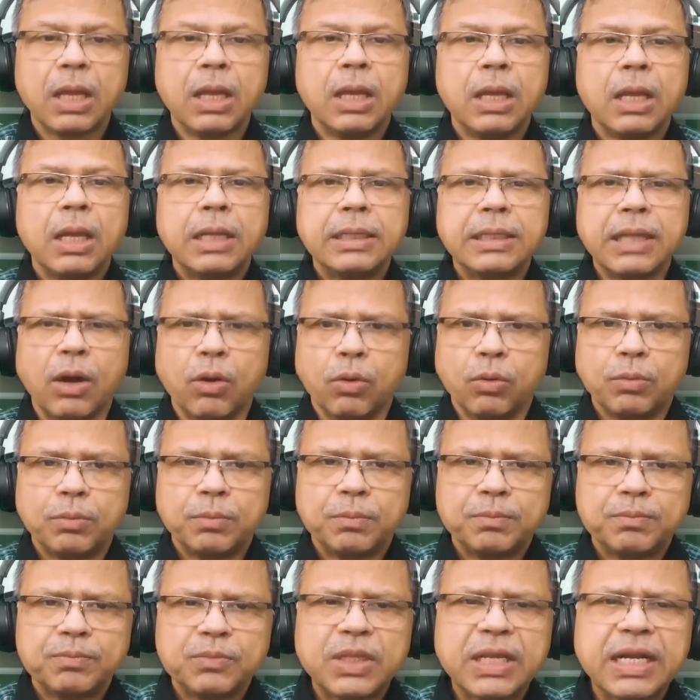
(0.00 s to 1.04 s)
Now,
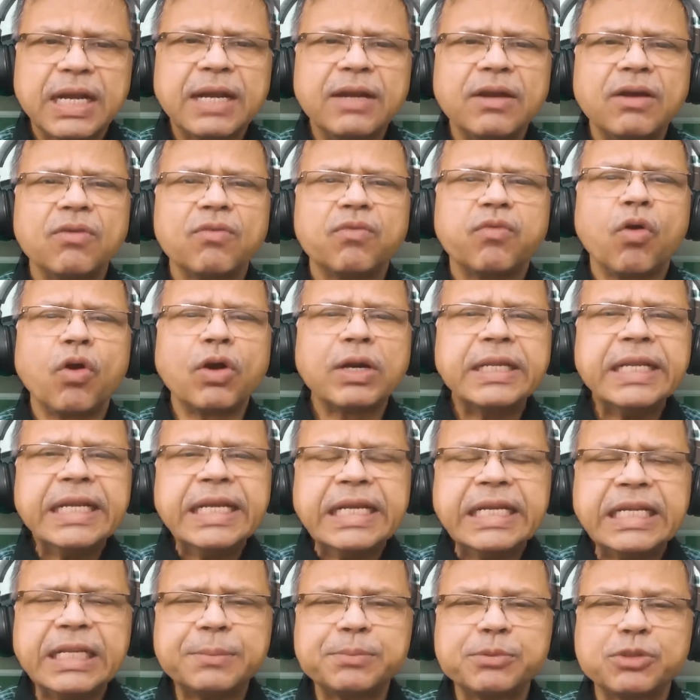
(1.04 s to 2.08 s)
there are
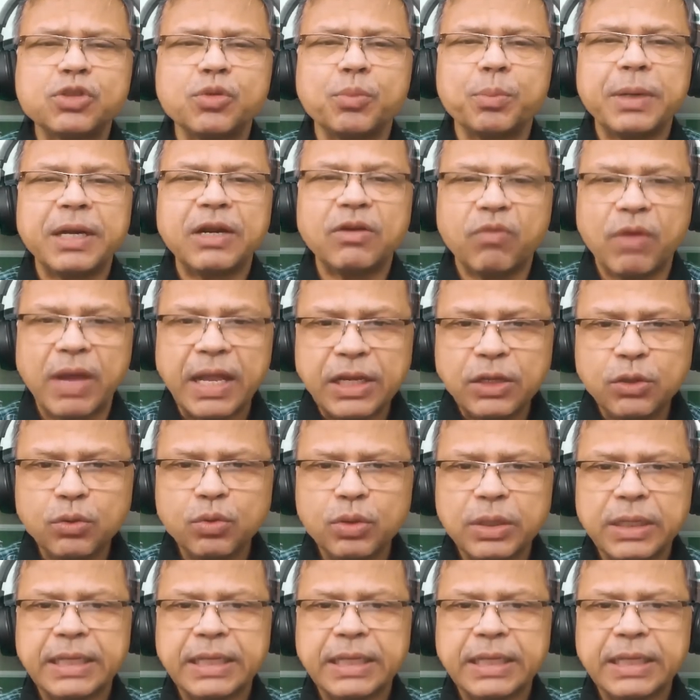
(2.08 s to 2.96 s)
14 tips to build value